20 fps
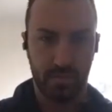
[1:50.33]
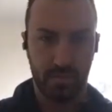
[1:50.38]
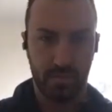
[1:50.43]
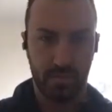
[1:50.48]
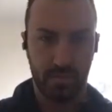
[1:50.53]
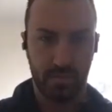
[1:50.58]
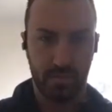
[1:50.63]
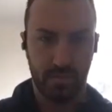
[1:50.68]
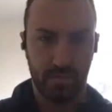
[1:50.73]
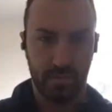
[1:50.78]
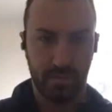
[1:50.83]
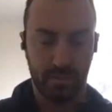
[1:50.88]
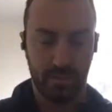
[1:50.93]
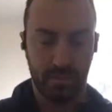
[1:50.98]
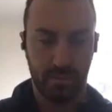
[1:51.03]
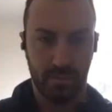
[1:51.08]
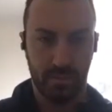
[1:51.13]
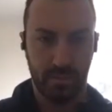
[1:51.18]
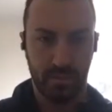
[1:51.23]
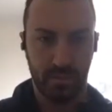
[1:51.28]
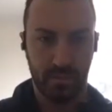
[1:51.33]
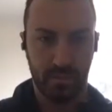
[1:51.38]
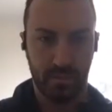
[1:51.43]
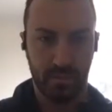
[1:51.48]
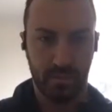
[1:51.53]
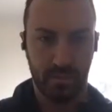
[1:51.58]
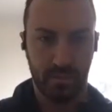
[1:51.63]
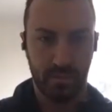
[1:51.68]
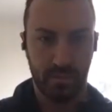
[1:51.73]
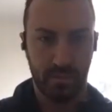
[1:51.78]

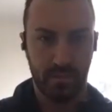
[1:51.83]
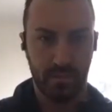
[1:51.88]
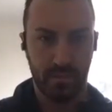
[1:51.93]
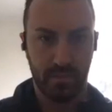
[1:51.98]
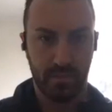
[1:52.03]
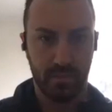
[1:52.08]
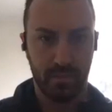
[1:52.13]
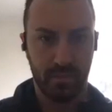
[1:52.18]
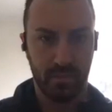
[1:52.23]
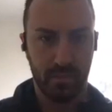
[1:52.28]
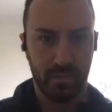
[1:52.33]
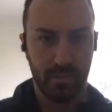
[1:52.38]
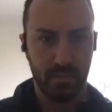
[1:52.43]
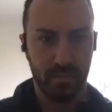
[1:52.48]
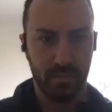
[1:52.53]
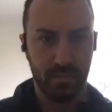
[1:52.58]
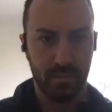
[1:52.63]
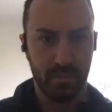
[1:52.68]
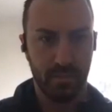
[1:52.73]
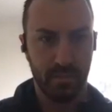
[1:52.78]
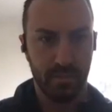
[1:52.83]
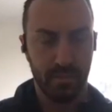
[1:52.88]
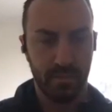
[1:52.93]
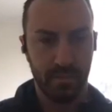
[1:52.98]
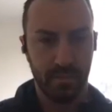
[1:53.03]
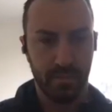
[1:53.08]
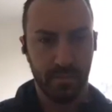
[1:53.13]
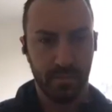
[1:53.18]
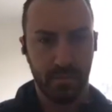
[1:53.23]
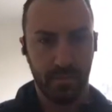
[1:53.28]

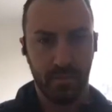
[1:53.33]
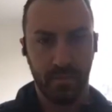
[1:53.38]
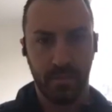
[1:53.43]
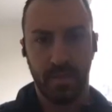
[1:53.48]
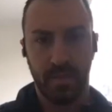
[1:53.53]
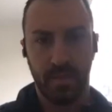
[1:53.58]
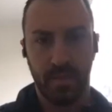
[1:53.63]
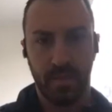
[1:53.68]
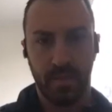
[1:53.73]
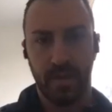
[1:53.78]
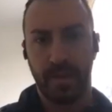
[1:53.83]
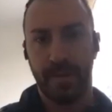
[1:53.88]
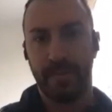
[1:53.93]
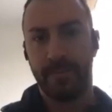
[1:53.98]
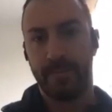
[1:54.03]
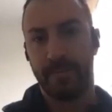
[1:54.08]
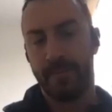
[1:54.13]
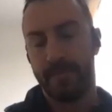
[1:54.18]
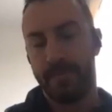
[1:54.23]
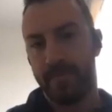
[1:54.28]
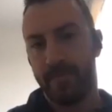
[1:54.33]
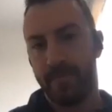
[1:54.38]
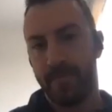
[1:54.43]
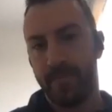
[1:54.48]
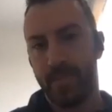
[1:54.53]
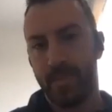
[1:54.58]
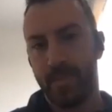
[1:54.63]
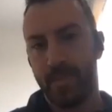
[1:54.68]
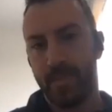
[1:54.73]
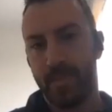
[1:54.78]

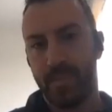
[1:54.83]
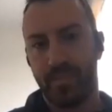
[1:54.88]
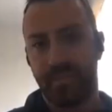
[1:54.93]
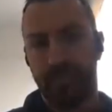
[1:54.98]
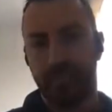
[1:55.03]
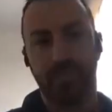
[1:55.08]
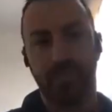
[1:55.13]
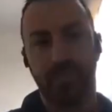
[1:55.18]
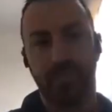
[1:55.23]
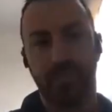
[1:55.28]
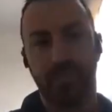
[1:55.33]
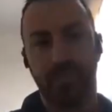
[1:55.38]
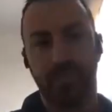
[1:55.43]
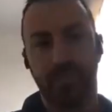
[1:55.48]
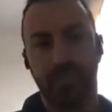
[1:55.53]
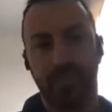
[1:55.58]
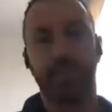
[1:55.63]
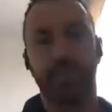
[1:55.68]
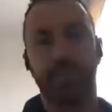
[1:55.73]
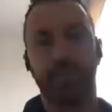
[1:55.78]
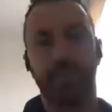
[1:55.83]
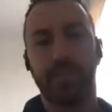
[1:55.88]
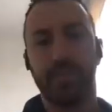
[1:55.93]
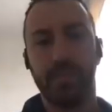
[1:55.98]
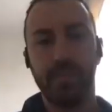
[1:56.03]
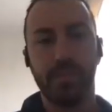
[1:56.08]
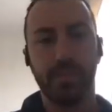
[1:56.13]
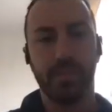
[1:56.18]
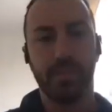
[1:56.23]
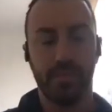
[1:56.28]

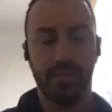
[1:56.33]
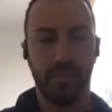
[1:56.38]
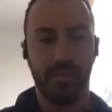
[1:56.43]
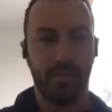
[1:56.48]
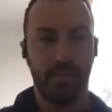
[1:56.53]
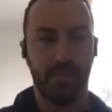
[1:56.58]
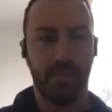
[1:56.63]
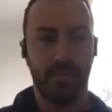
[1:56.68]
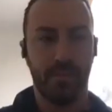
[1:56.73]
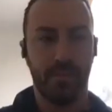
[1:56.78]
This person isn't speaking.